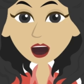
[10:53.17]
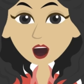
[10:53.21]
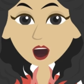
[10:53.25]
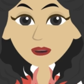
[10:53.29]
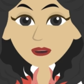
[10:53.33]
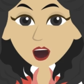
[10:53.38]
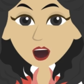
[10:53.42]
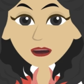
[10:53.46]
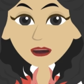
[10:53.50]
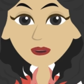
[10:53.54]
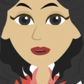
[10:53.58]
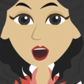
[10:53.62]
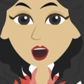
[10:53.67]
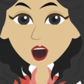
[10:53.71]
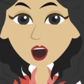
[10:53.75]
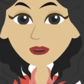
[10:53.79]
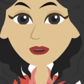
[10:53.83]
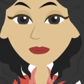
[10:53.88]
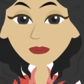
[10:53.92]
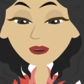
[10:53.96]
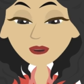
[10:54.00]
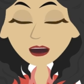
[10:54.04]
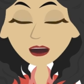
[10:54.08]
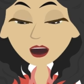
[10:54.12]
that tortoises
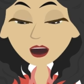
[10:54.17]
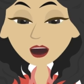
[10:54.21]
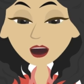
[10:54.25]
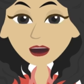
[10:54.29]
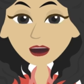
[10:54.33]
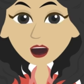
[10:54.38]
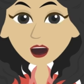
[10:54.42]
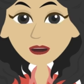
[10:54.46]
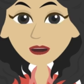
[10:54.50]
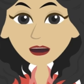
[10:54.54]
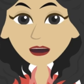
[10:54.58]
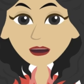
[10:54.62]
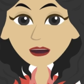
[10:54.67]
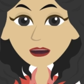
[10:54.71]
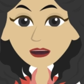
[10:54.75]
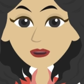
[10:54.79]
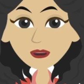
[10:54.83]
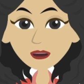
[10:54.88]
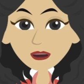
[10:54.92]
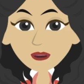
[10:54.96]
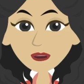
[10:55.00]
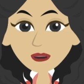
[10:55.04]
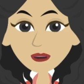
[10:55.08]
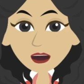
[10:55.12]
are land-dwelling,
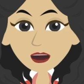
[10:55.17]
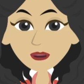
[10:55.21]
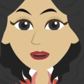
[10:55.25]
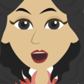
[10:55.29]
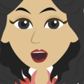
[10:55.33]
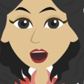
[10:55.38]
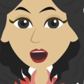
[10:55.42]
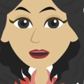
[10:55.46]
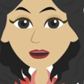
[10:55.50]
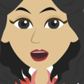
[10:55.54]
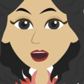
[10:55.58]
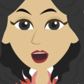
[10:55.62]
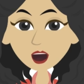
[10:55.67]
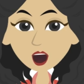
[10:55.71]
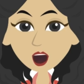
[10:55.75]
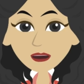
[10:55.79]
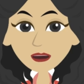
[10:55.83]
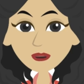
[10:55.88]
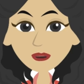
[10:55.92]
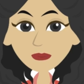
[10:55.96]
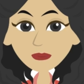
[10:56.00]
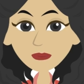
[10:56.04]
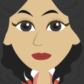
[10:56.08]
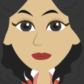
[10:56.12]
which means they live on
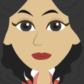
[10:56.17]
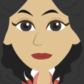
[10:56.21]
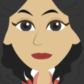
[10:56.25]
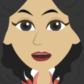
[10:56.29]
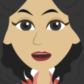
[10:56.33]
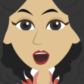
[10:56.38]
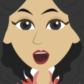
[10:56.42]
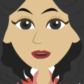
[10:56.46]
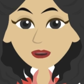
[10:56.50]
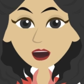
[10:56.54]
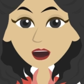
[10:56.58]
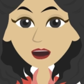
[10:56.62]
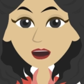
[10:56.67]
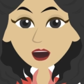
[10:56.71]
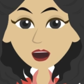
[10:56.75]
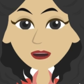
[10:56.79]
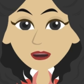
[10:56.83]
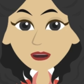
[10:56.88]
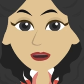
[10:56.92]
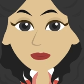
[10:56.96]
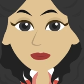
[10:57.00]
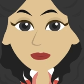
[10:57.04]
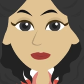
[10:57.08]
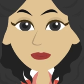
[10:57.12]
land, not in the
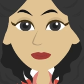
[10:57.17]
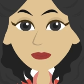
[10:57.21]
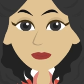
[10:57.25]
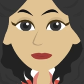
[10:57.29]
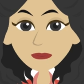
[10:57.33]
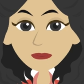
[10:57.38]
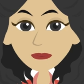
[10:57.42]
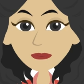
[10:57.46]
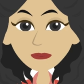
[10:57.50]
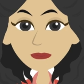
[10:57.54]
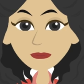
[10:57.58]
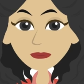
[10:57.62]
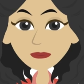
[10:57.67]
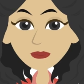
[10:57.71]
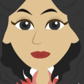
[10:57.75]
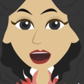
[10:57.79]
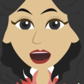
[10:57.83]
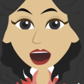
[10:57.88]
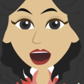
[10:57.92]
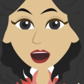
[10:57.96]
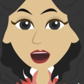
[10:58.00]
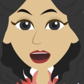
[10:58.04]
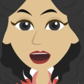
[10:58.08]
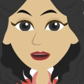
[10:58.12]
water. So
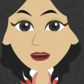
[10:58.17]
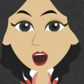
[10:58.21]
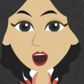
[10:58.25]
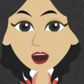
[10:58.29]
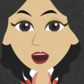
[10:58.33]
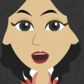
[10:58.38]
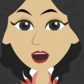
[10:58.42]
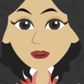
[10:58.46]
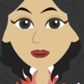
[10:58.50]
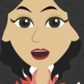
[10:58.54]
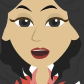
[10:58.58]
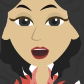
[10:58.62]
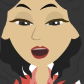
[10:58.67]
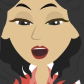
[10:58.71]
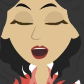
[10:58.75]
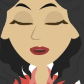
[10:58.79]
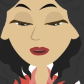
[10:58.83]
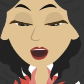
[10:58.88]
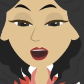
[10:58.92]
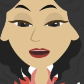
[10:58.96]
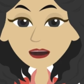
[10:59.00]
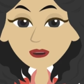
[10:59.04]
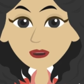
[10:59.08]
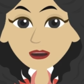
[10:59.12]
that also means they're not
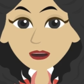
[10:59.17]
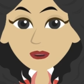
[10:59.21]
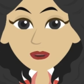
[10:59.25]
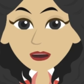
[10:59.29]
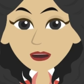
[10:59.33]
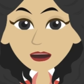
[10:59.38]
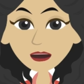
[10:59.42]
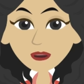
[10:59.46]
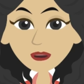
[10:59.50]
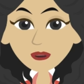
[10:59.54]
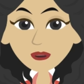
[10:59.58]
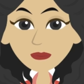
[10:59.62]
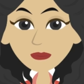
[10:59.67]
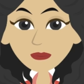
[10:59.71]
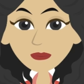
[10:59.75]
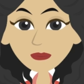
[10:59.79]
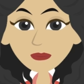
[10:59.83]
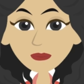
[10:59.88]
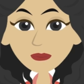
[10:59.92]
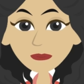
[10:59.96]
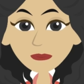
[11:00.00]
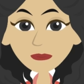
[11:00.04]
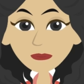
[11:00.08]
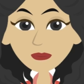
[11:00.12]
very good swimmers.
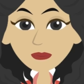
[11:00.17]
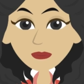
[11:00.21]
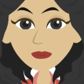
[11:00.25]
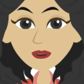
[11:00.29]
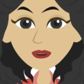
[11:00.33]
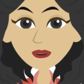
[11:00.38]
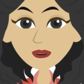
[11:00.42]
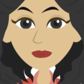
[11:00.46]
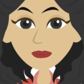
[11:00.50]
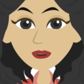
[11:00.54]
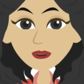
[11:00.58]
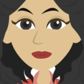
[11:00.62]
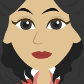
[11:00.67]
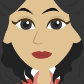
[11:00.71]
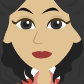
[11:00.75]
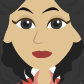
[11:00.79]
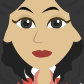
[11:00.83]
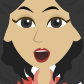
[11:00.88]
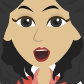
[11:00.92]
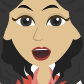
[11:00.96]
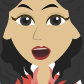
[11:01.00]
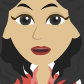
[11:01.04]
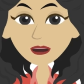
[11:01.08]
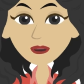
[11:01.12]

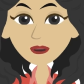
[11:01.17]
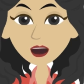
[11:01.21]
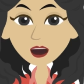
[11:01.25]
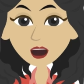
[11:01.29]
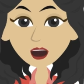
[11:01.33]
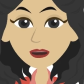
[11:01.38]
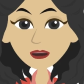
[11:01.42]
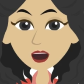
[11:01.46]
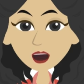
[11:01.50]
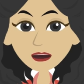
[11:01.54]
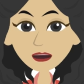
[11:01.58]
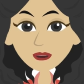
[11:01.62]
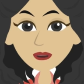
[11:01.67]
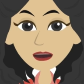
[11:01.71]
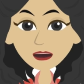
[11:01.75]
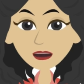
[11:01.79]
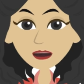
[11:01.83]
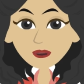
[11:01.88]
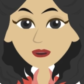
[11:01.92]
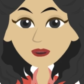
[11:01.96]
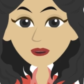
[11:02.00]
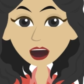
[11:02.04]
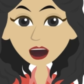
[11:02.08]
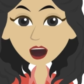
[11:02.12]
We also know that they have
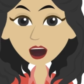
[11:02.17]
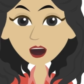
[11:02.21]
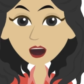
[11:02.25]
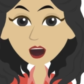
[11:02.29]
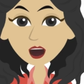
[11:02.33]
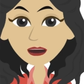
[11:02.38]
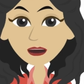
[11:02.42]
high